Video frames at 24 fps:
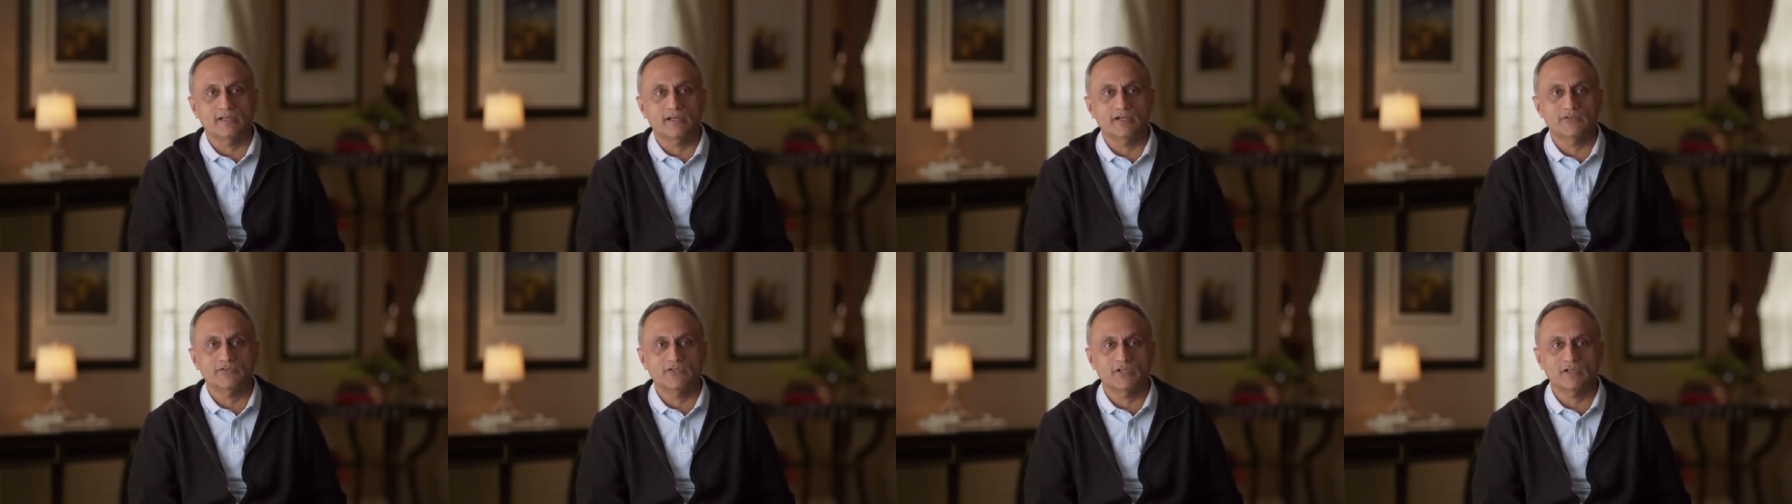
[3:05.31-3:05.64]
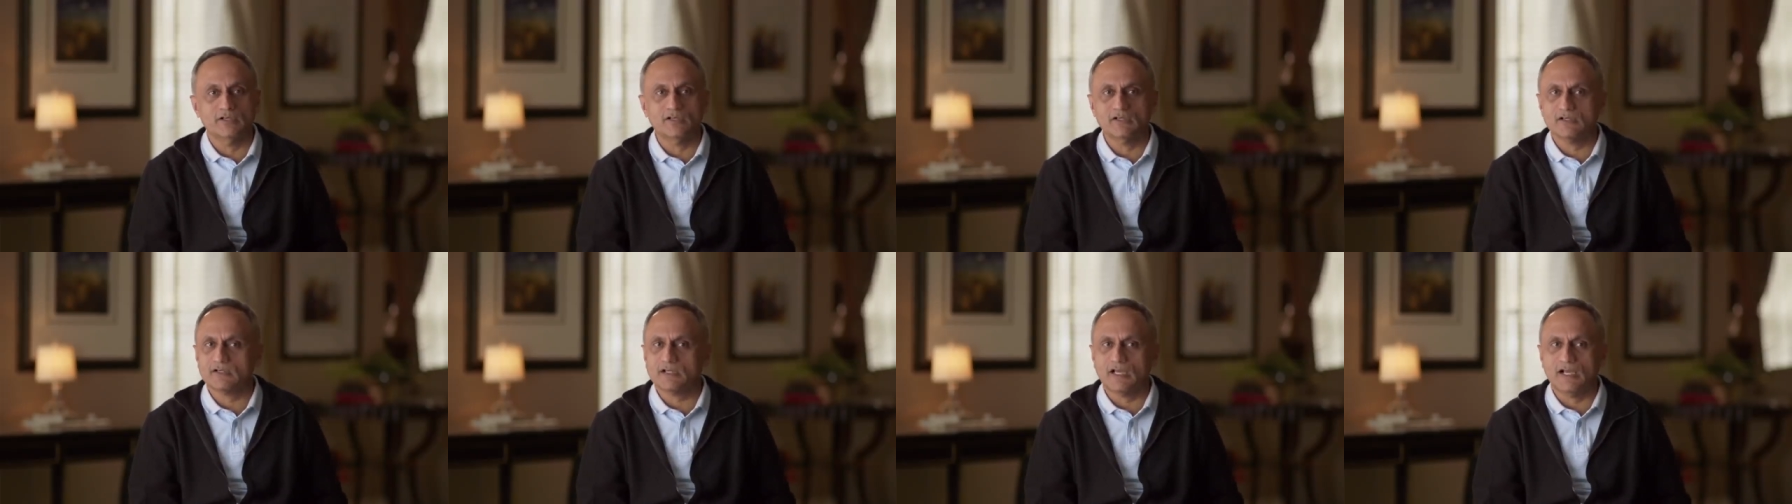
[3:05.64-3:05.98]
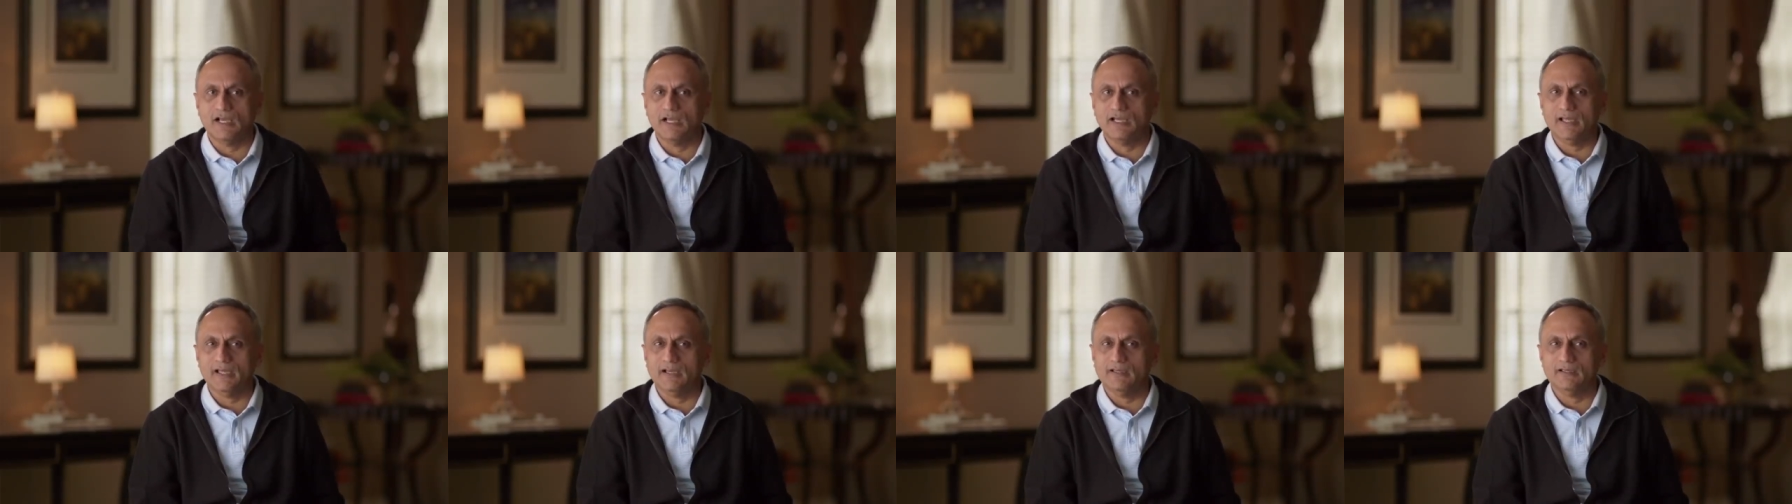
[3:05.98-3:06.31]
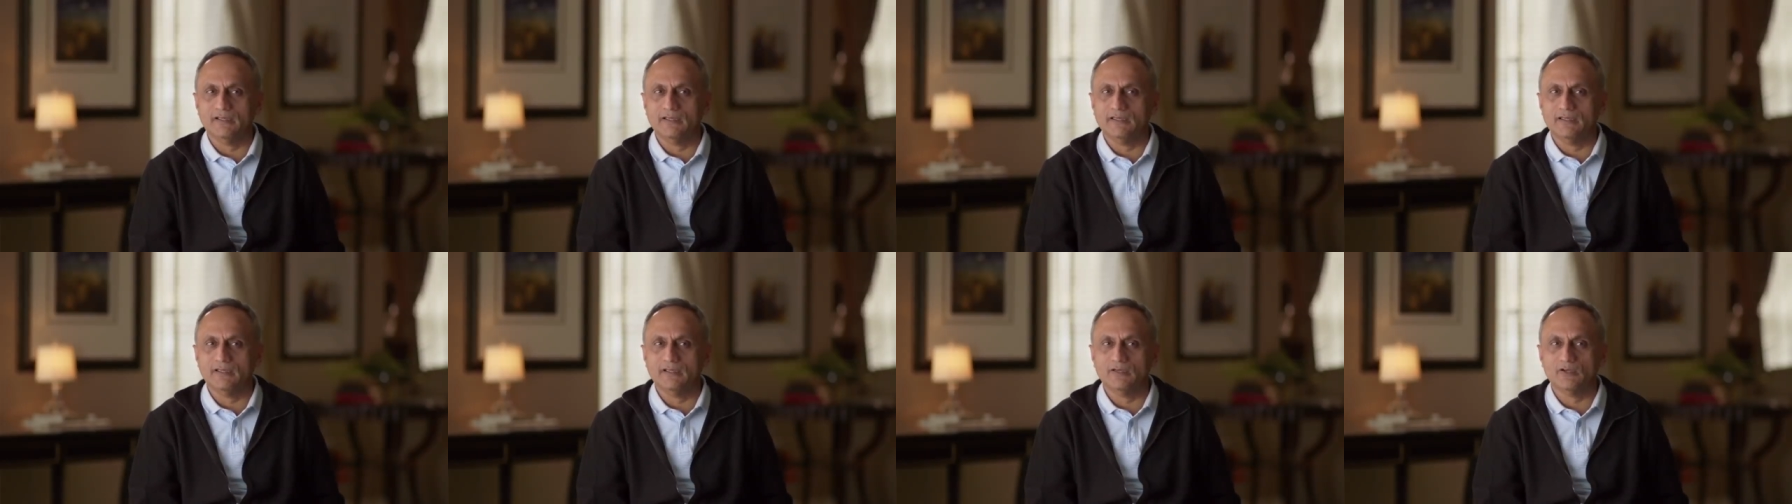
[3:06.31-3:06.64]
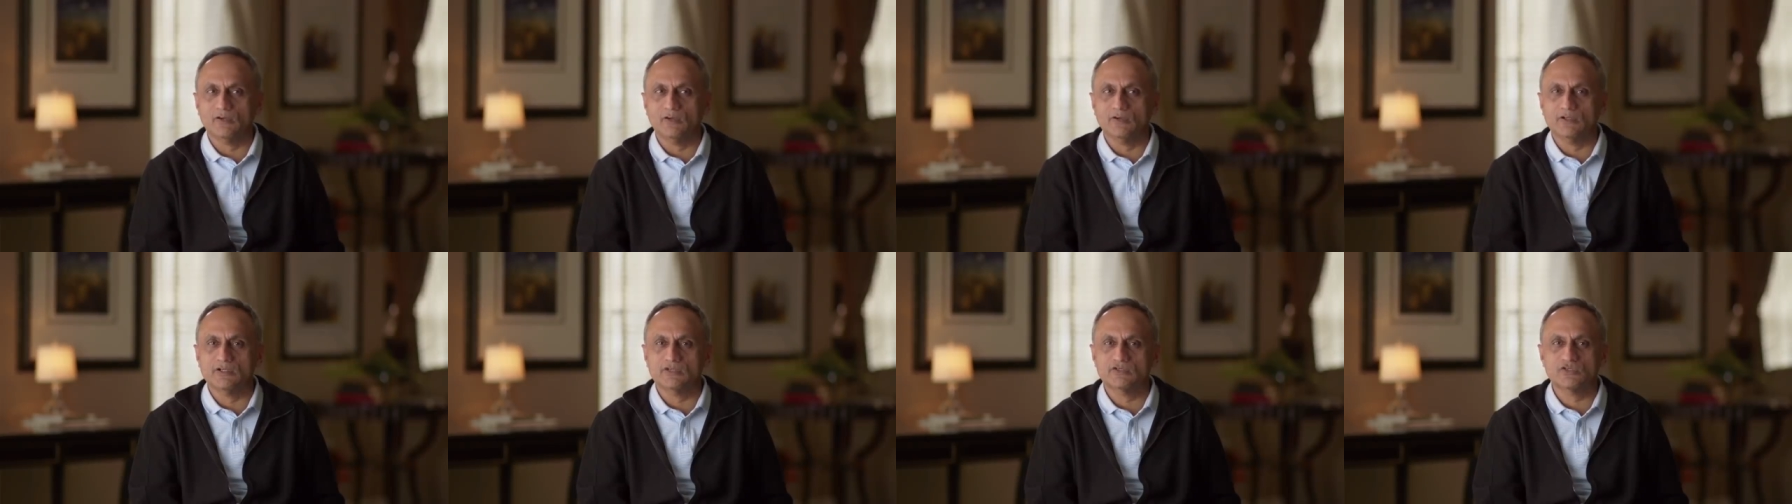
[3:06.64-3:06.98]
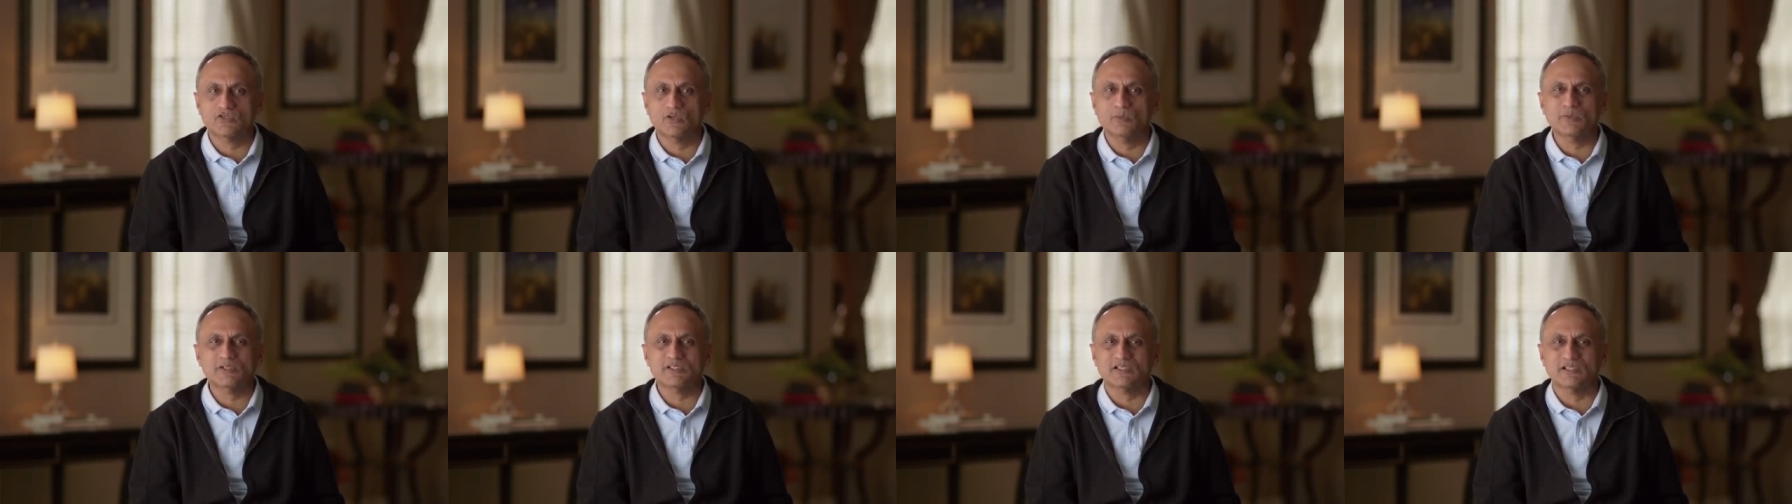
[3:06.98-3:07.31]
I said, look, there's
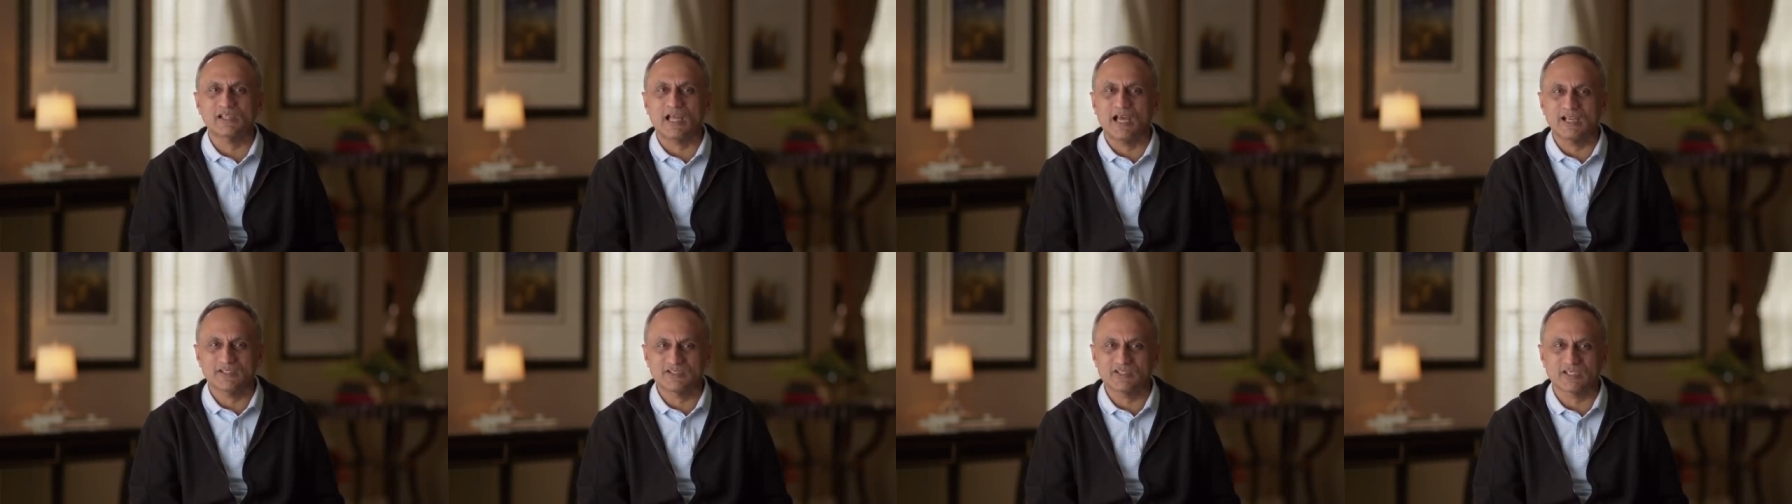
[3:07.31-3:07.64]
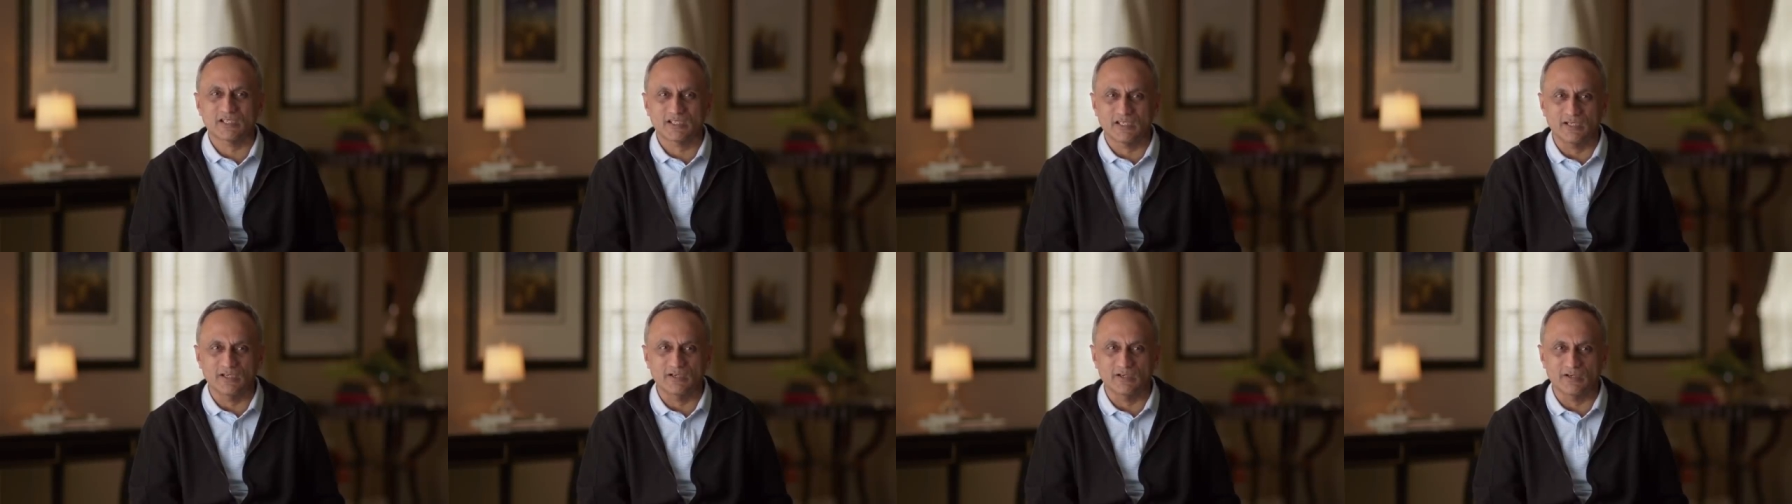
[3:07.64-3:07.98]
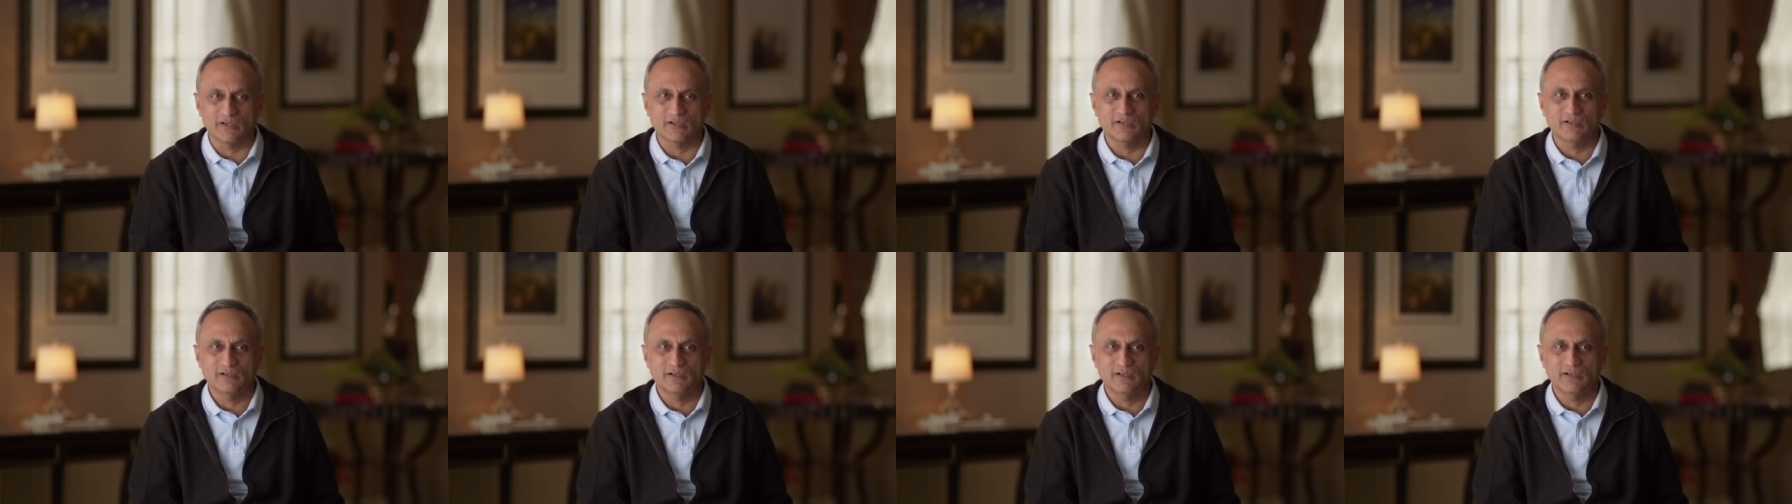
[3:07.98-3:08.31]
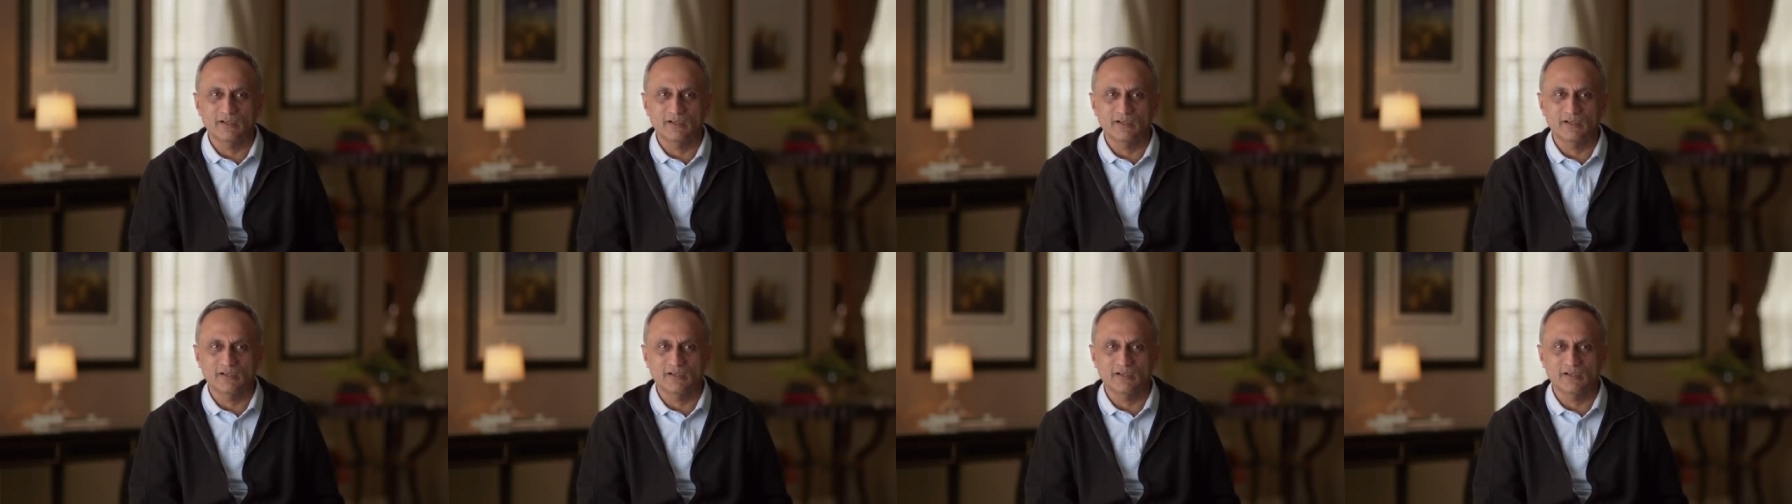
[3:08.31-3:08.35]
so much logic here.